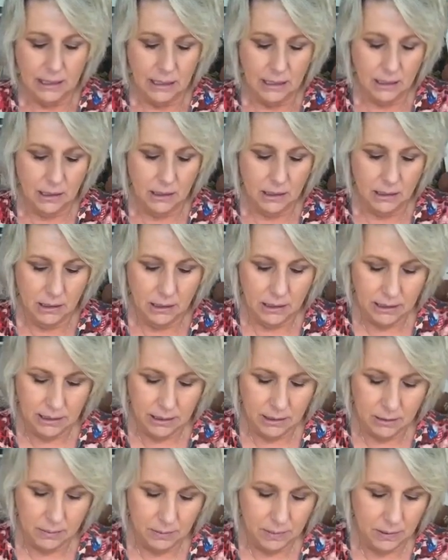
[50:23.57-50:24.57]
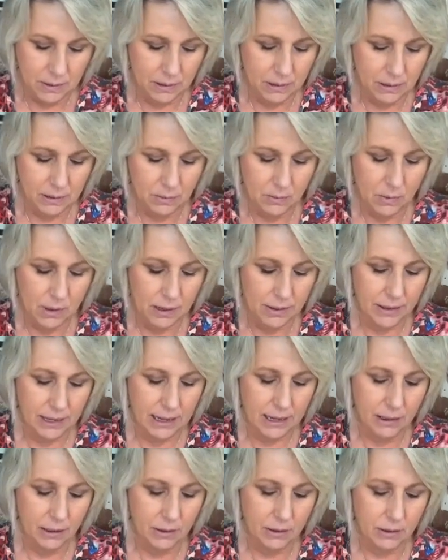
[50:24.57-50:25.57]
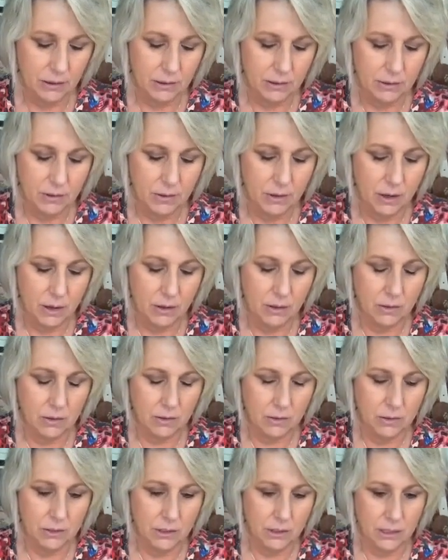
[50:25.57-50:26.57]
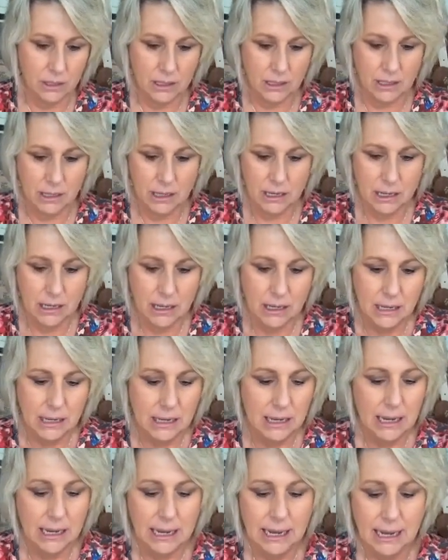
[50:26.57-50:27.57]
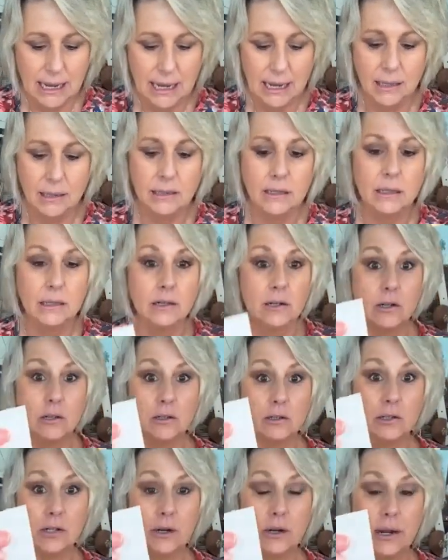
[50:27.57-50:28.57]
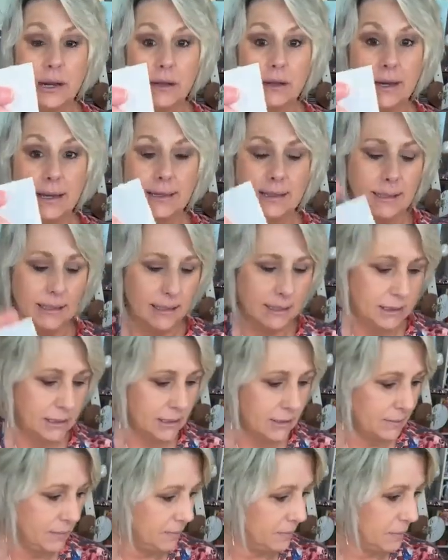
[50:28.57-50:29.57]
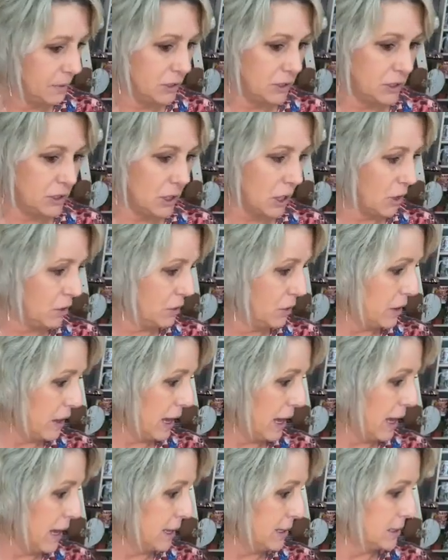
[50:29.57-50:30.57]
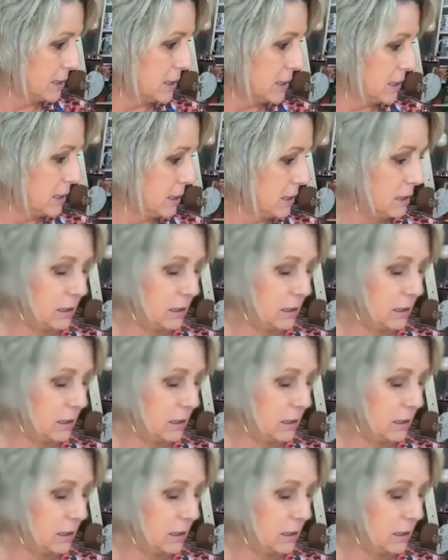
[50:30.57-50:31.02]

and clip while that glue holds and then they're going to turn out like this so that